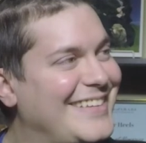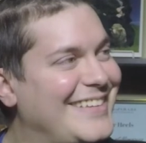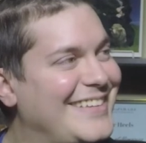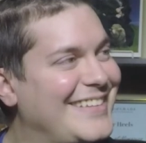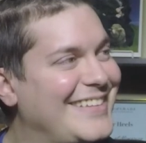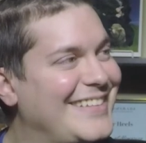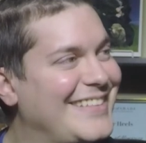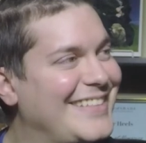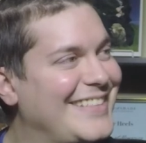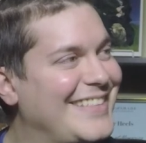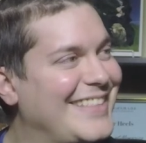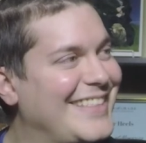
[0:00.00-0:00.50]

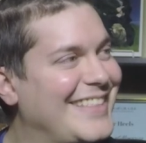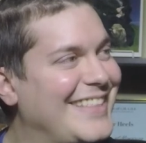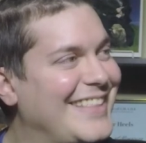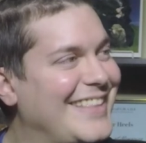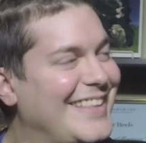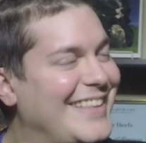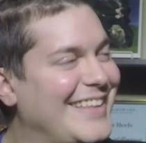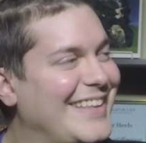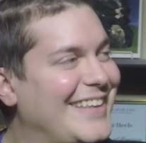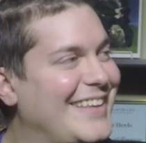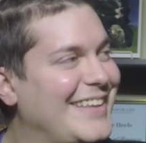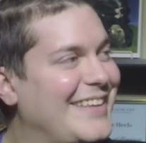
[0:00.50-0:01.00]

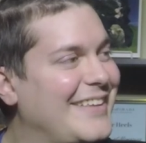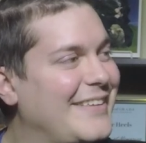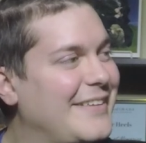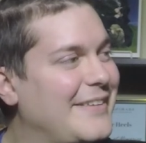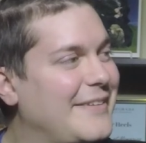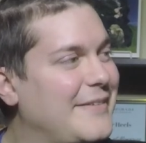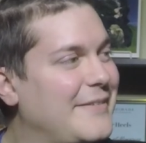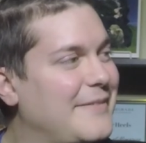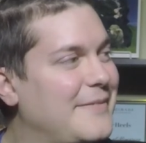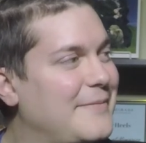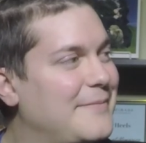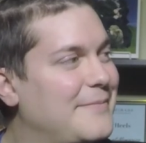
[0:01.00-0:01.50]

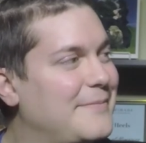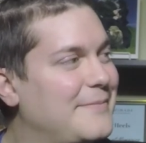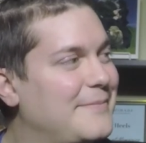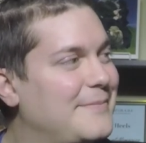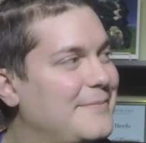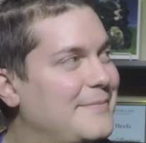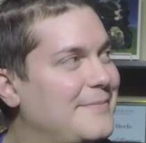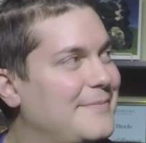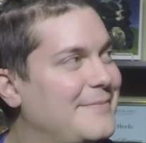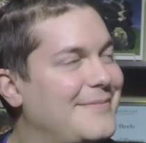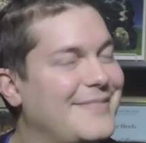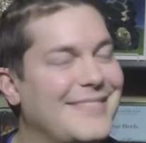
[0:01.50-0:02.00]

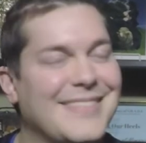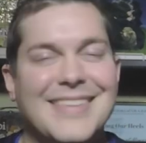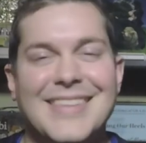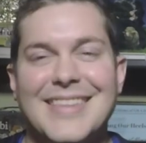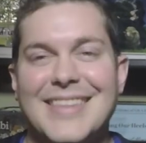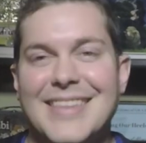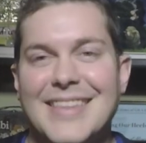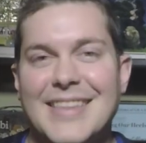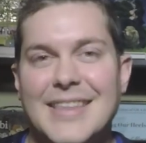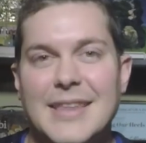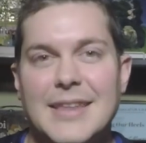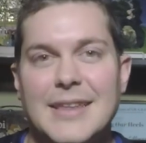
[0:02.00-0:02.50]

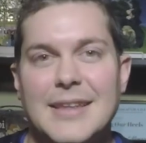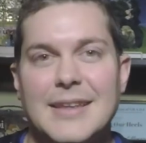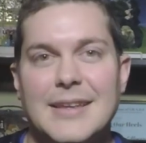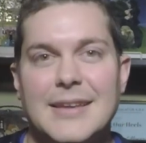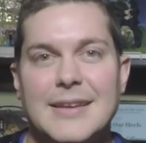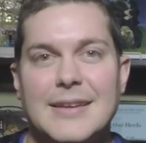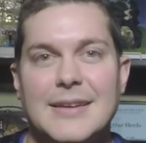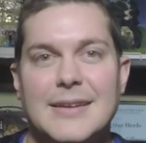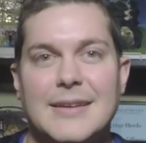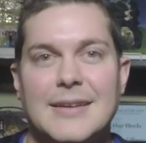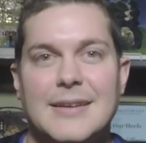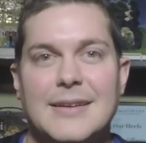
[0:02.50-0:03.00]

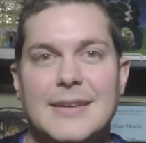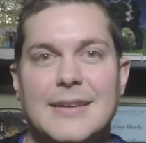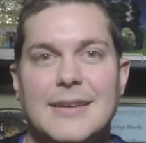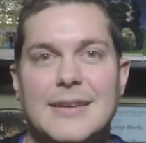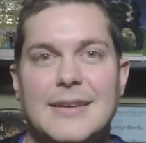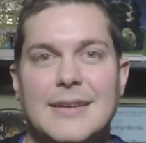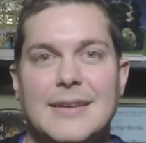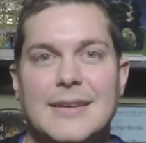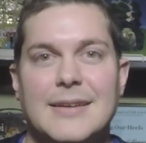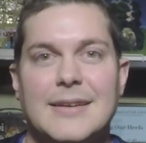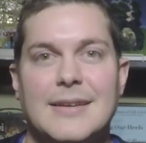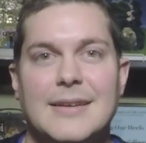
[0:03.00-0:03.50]

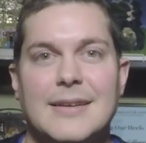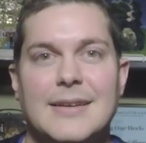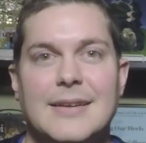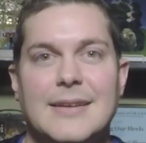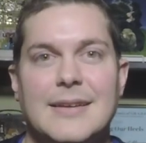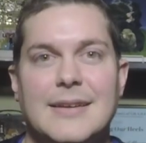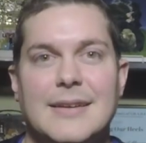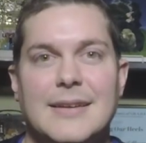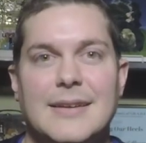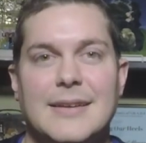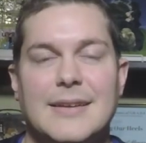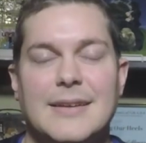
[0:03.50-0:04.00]

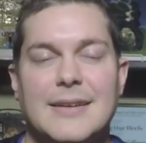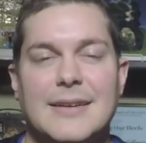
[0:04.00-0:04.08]
(not speaking)